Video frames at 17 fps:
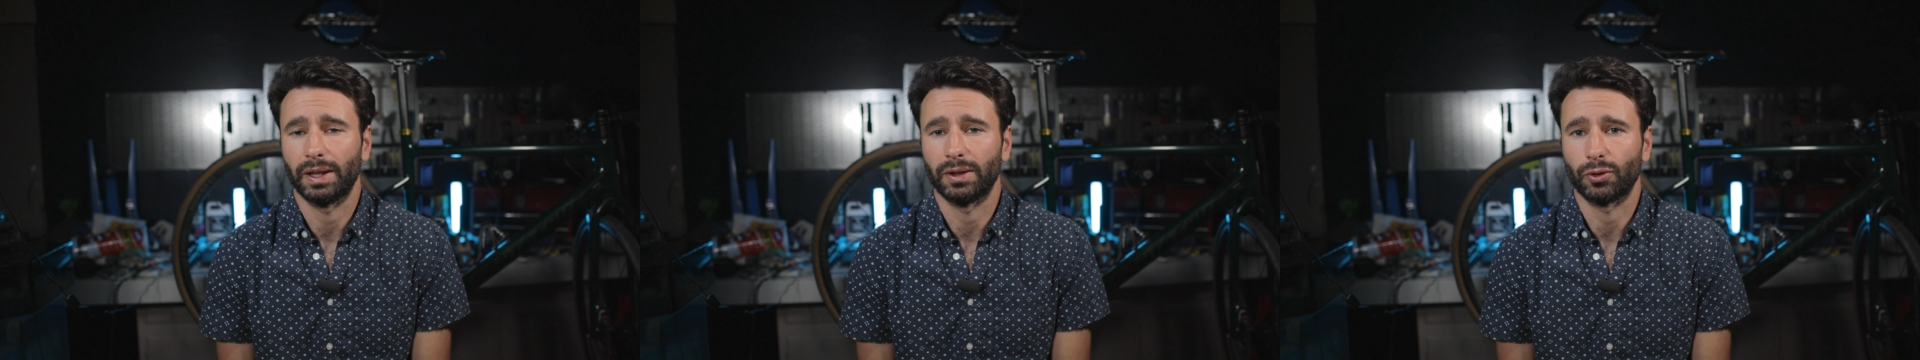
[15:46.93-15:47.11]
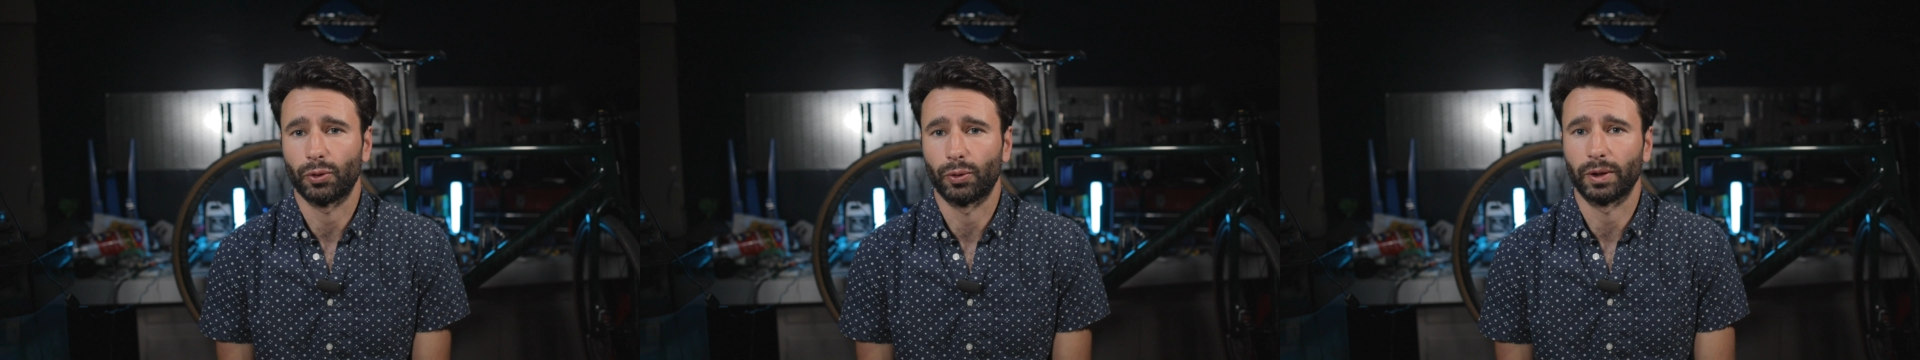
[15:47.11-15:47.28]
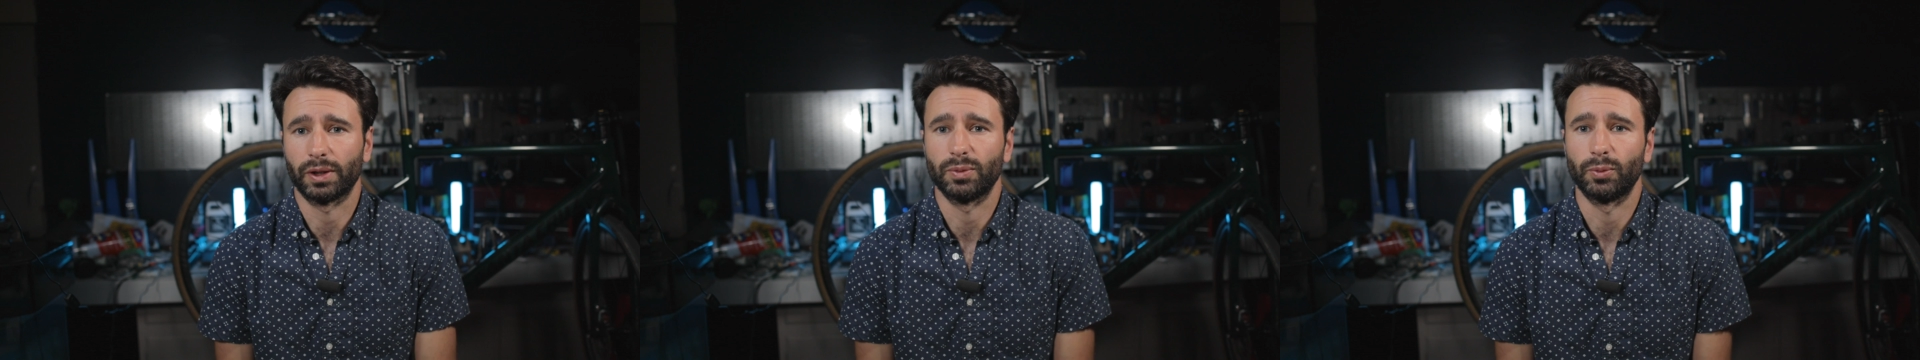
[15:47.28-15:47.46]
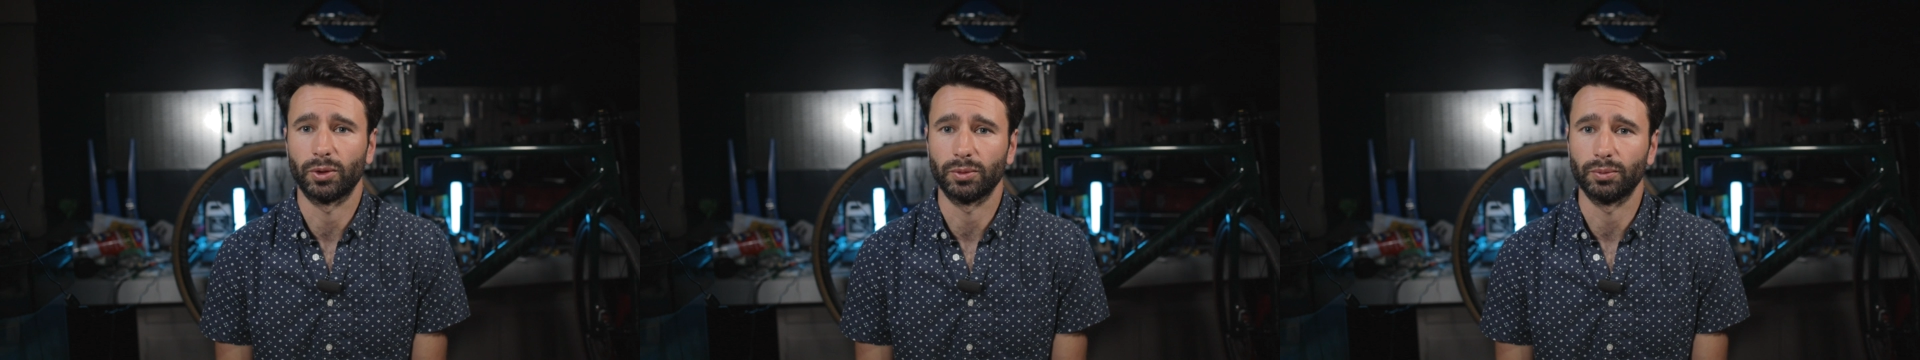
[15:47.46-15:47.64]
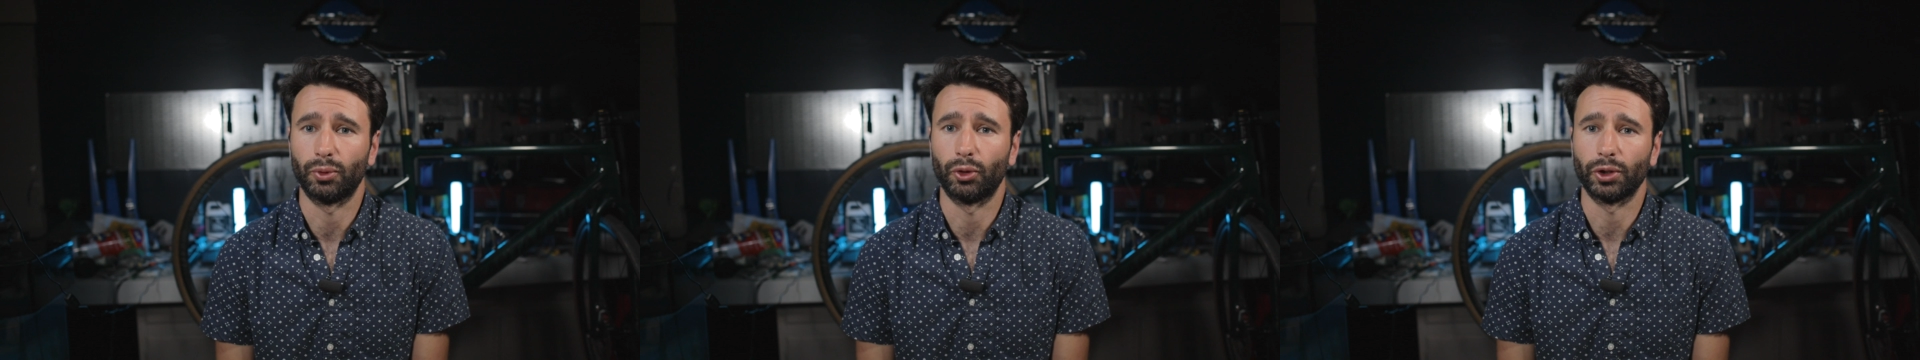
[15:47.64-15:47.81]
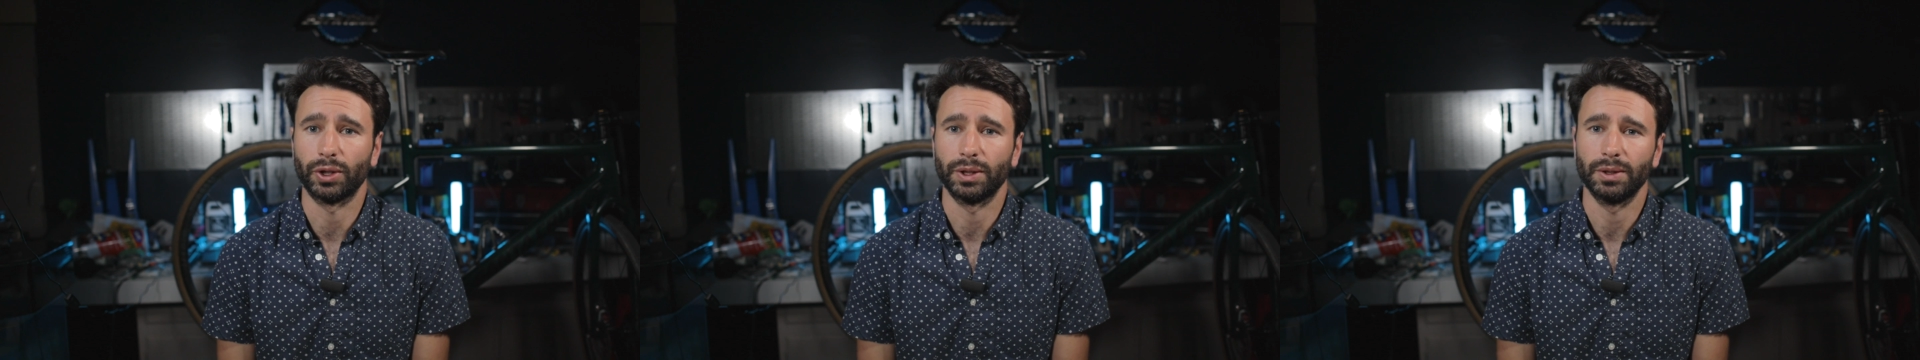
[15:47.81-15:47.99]
and torque is more
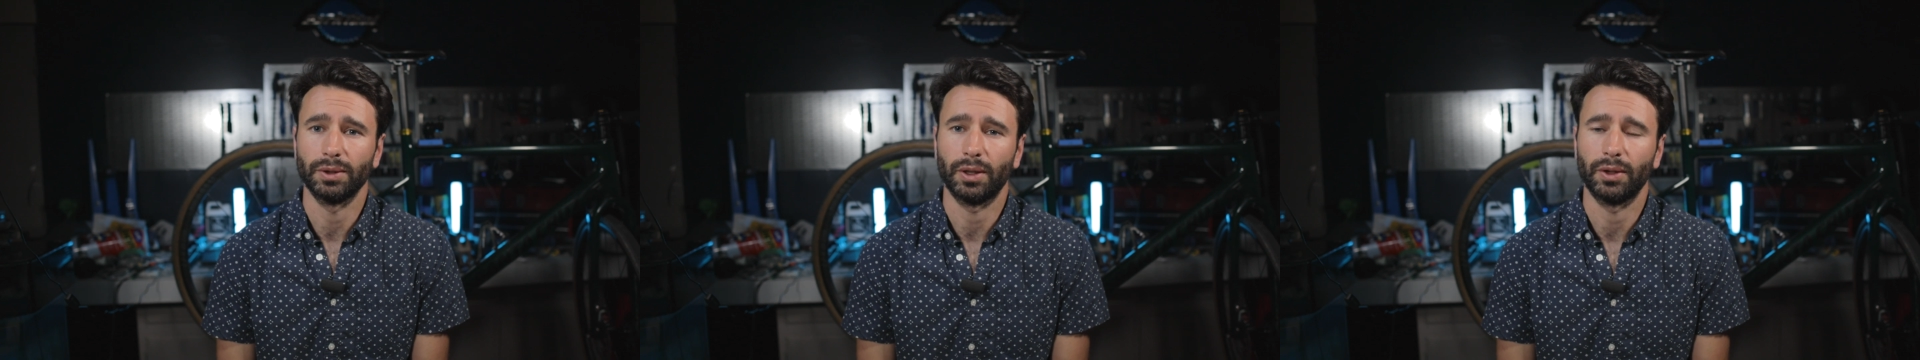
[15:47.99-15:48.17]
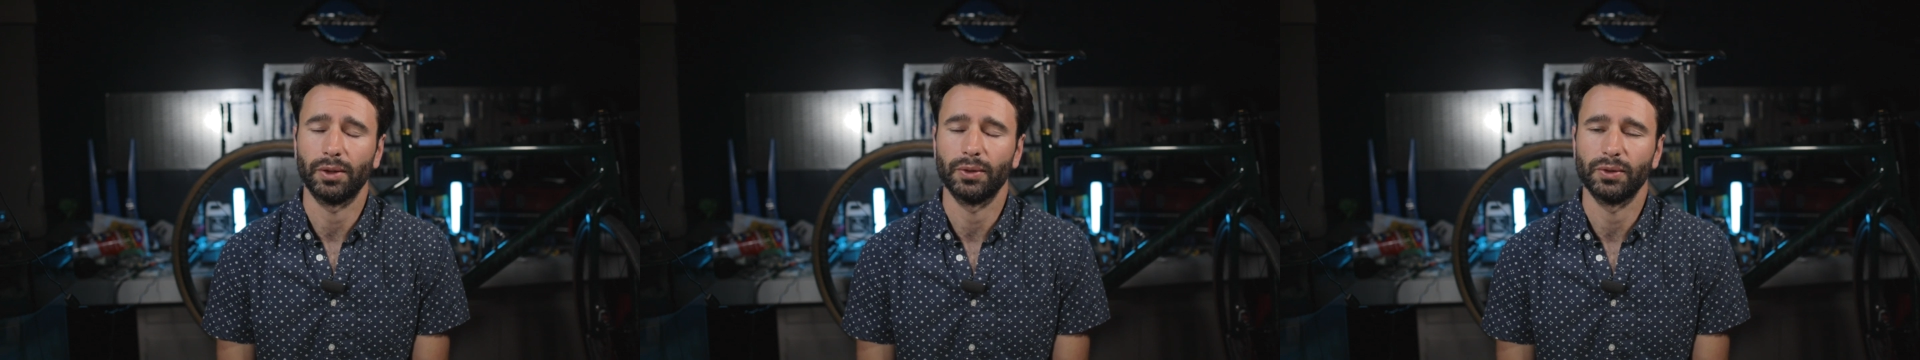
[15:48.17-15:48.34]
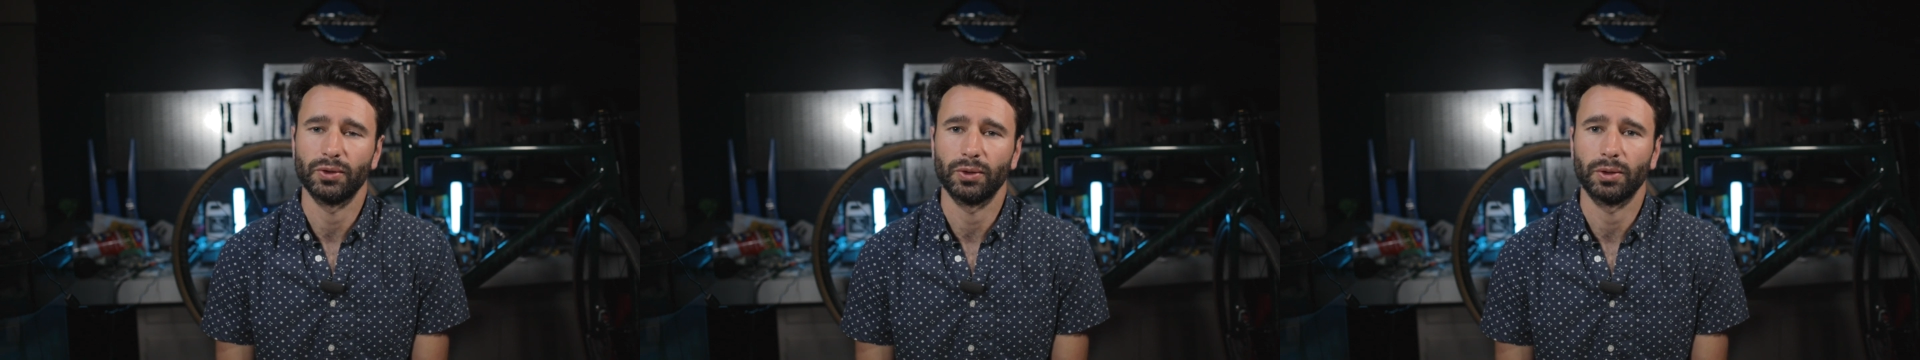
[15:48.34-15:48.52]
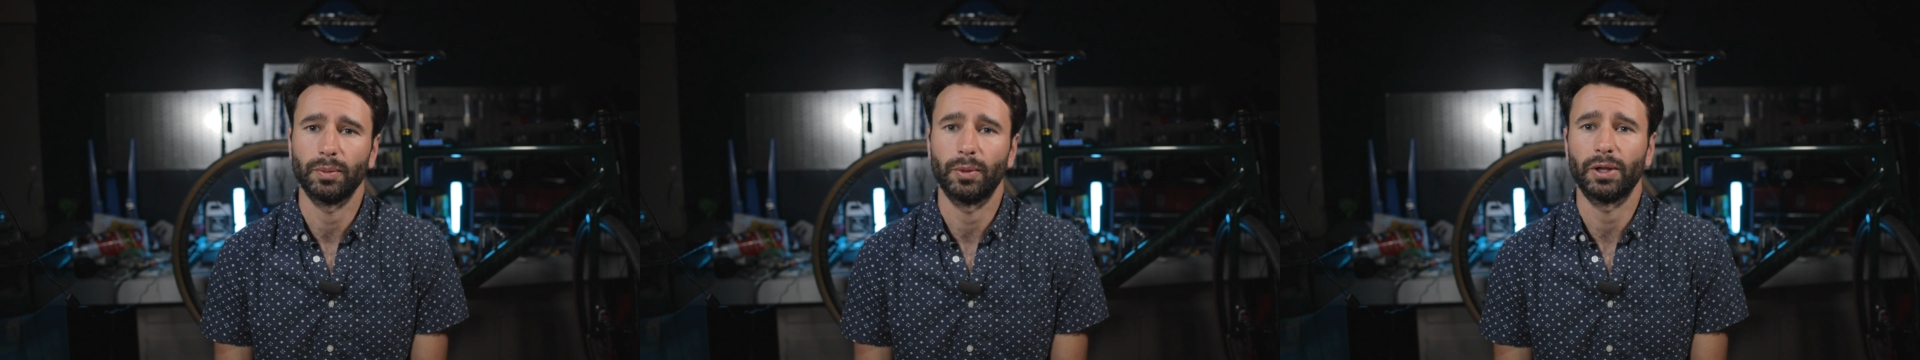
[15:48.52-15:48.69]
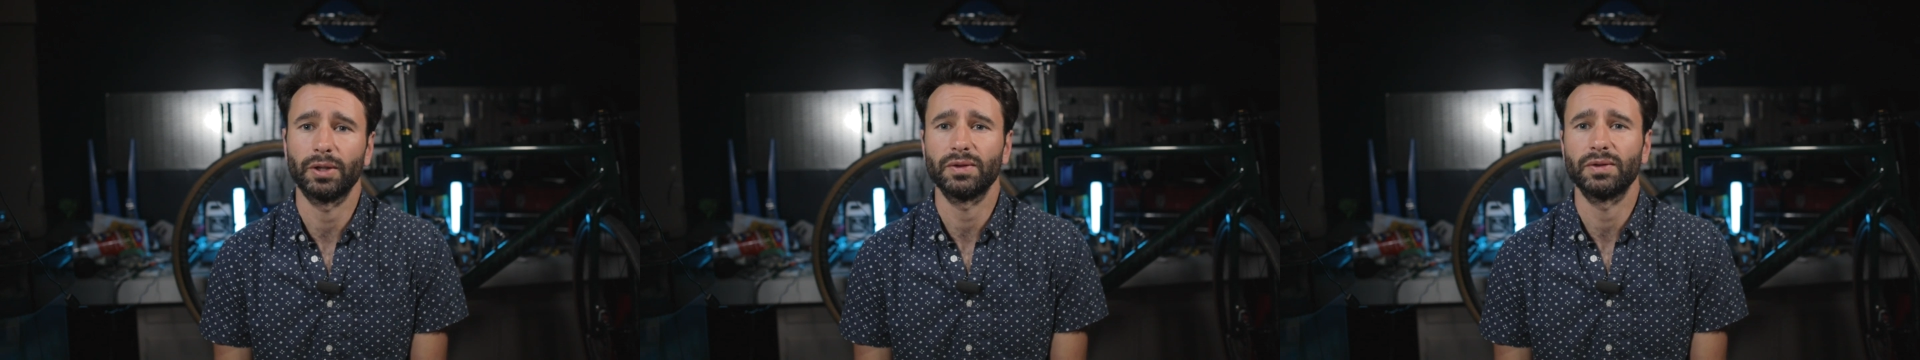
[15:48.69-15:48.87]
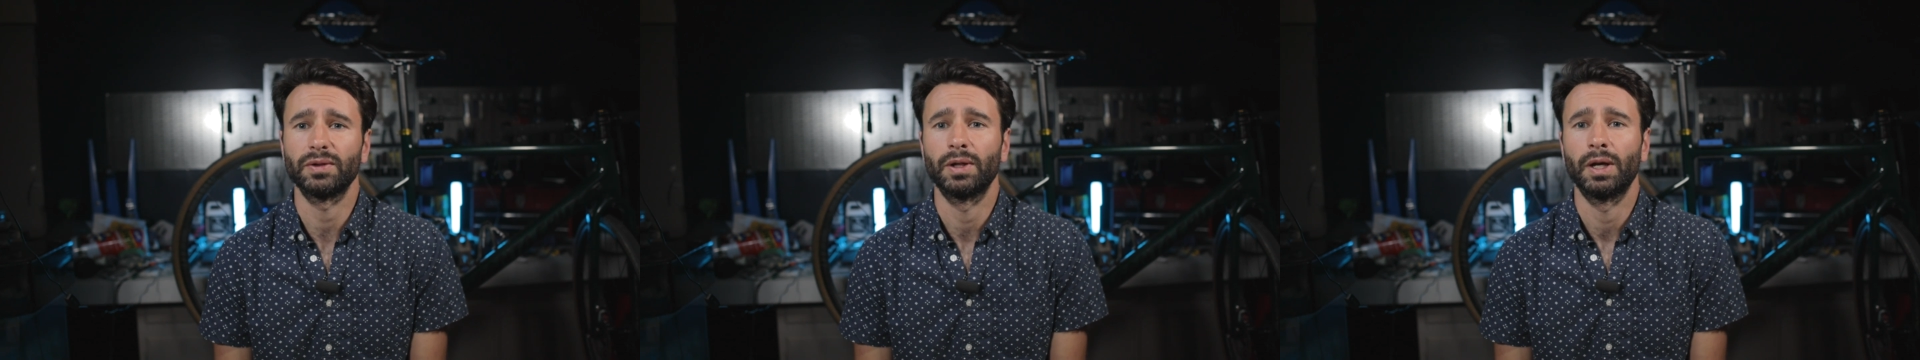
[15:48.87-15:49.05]
important on those sort of
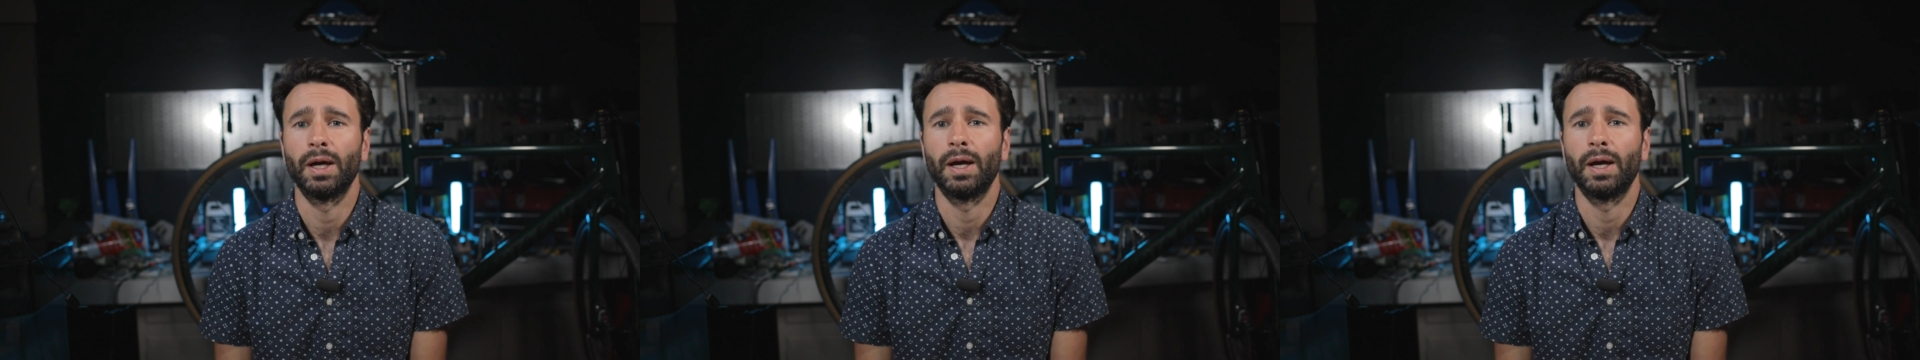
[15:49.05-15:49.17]
parts.